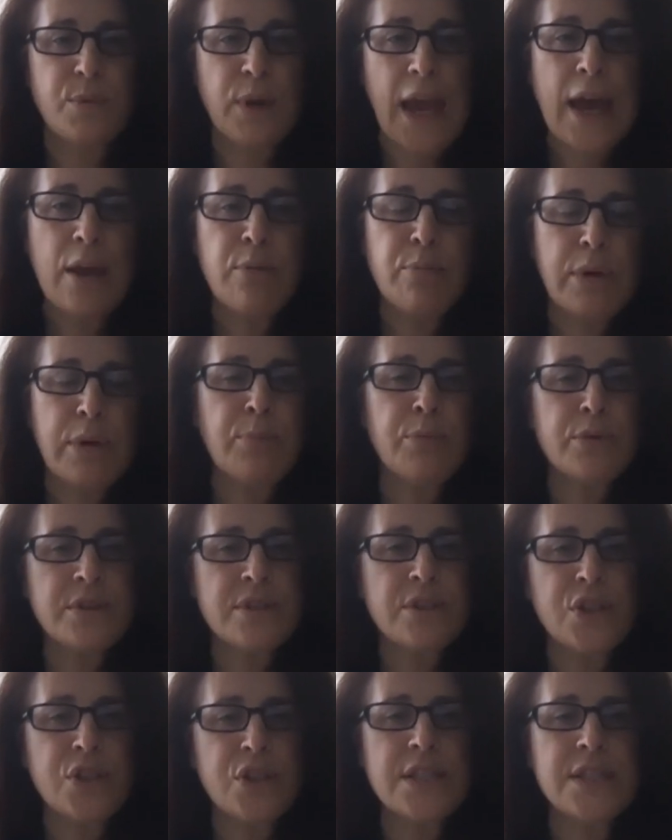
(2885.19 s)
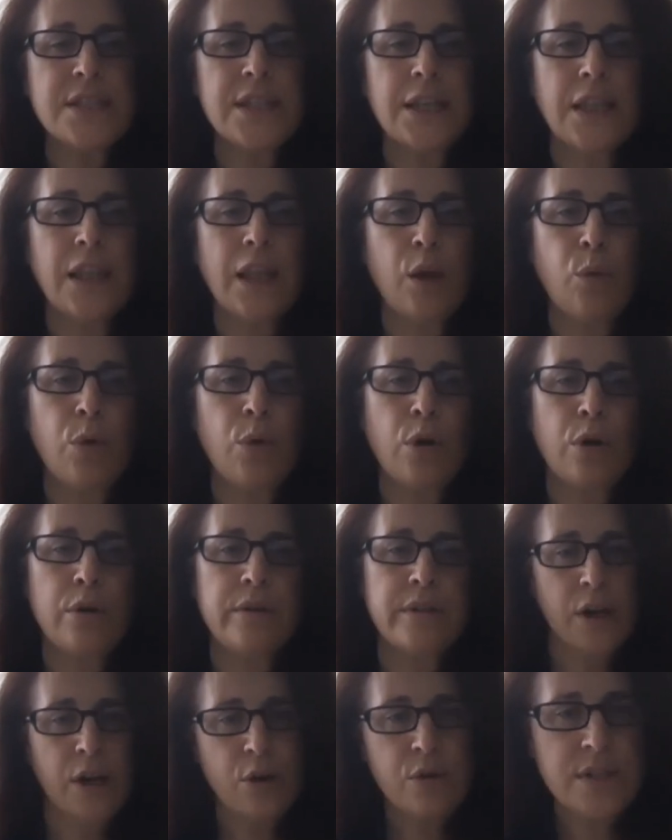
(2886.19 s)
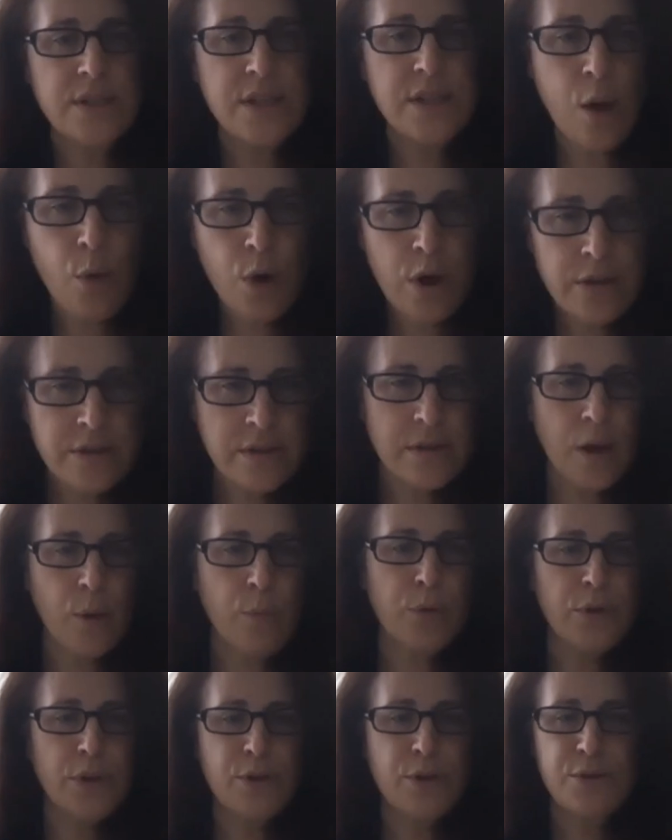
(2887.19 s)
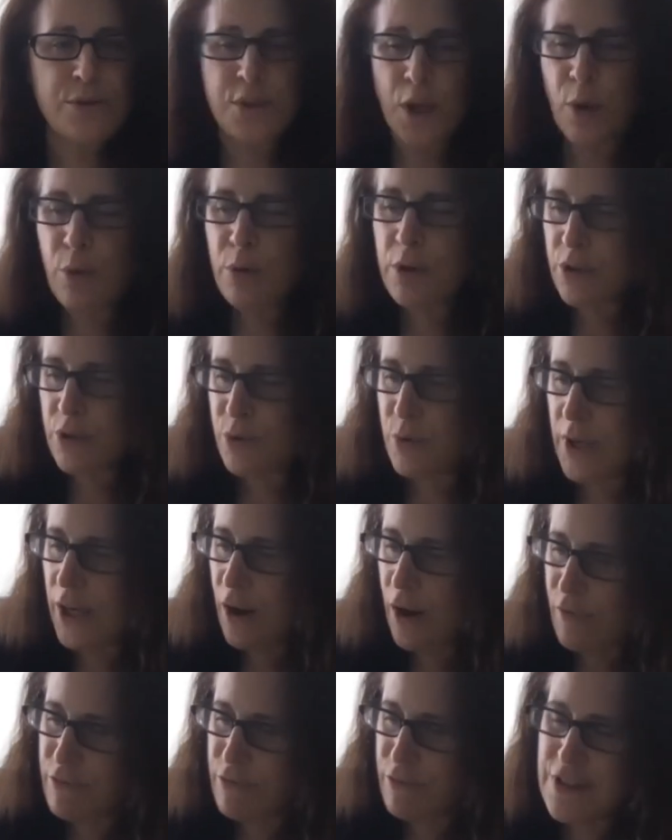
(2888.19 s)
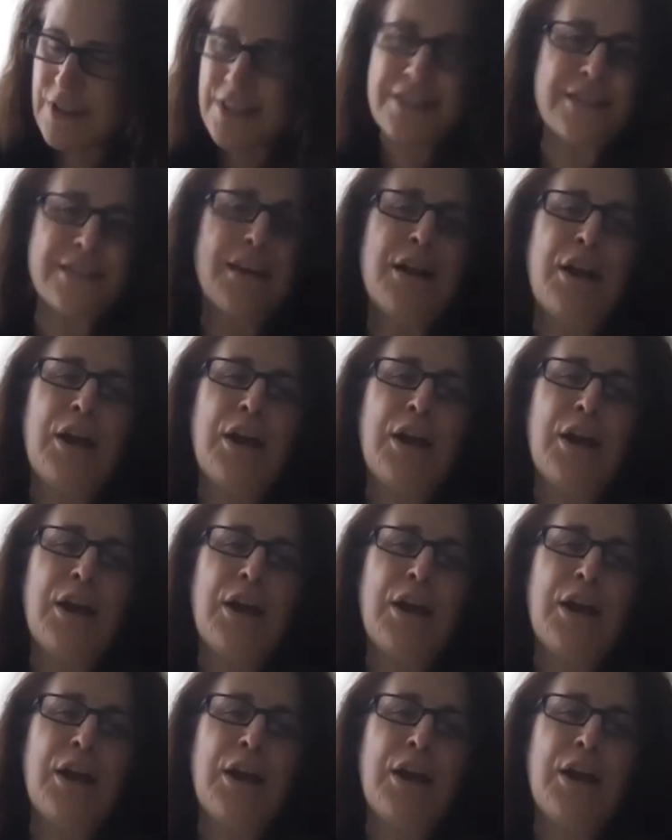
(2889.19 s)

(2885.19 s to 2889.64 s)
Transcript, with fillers: We had people suggesting they were terrorist networks a couple of years ago at a treaty conference.